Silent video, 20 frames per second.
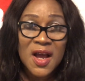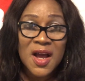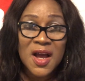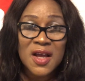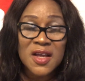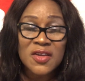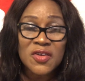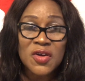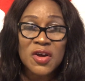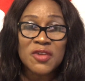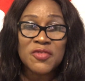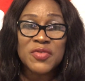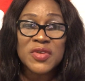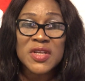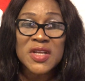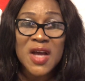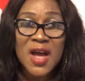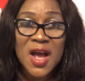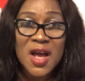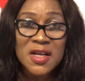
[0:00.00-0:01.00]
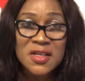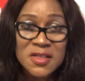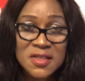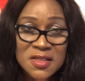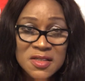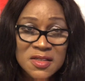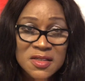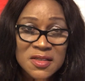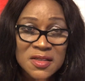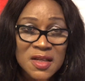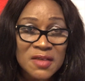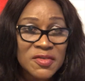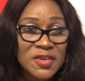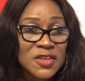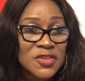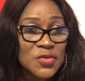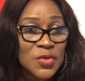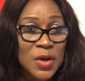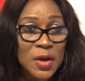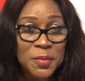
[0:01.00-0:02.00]
and you have been asked never
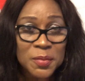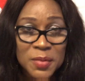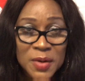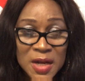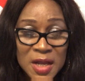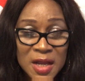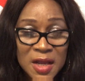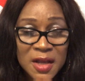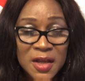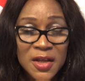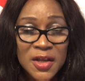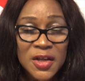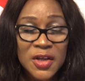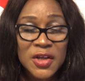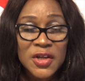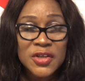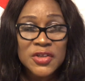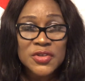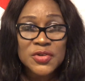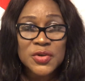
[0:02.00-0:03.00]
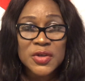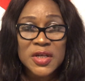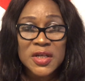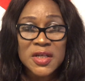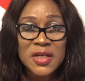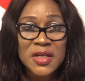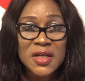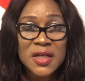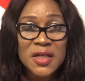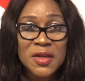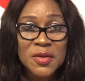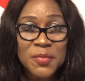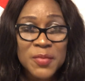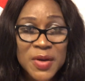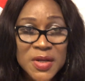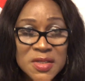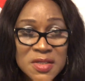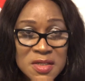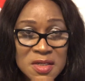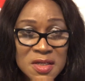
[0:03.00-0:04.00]
to apply to Canadian
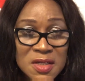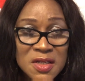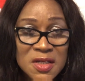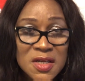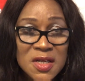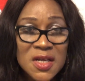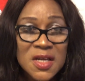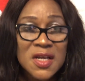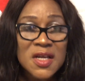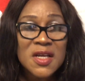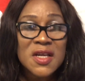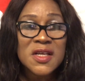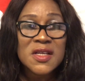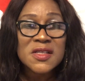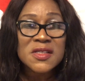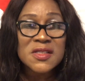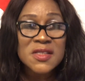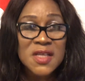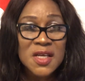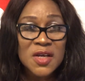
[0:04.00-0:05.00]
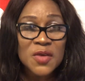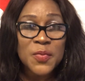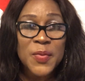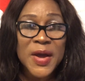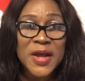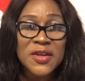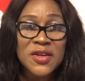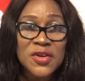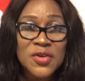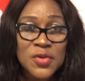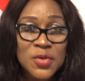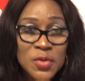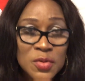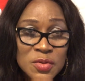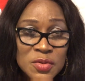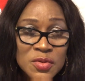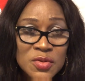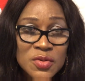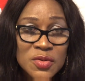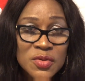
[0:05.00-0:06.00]
Embassy, stick by the
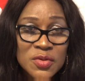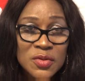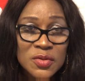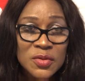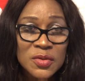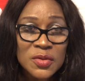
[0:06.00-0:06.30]
rules.